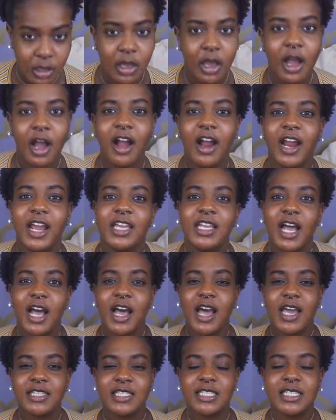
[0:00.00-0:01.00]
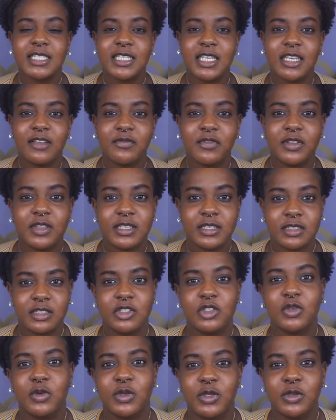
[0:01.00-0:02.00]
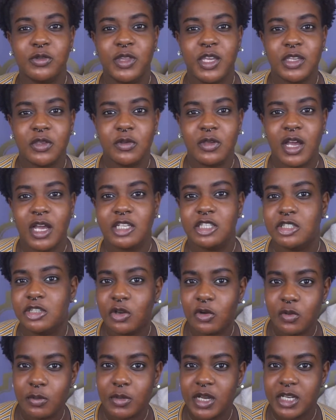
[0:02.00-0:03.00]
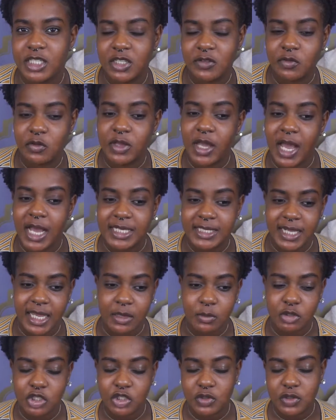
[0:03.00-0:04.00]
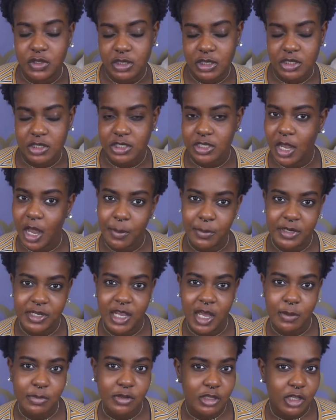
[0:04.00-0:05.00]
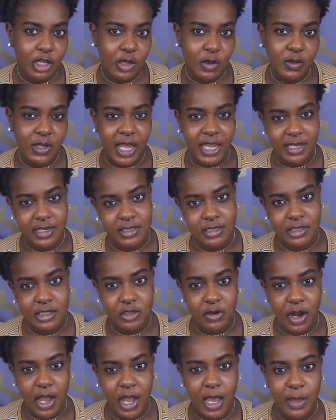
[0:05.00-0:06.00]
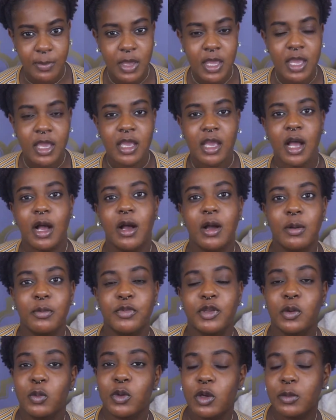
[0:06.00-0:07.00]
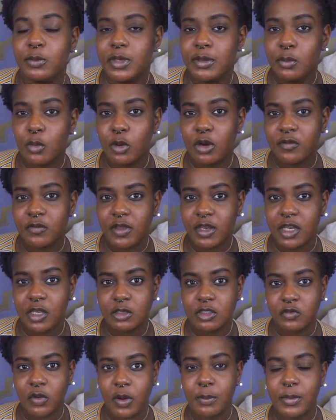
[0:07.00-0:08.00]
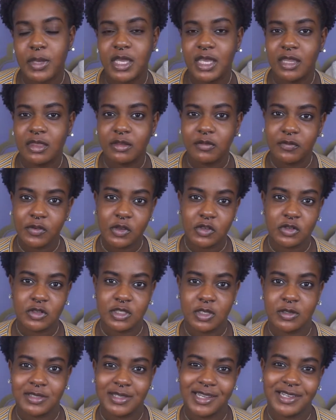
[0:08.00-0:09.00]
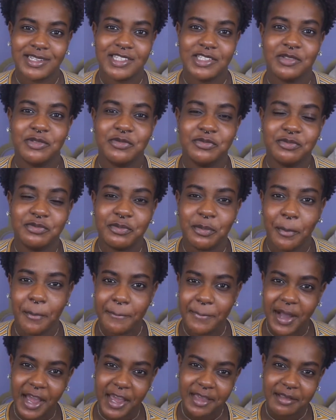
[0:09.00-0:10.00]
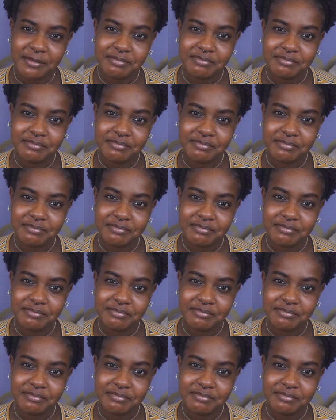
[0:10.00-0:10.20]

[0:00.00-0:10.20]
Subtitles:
Alright guys, this is it for this tutorial. Thank you guys so much. If you guys like what you see, just comment down below, like and subscribe. There will be more videos from me in the future, so stay tuned. Bye.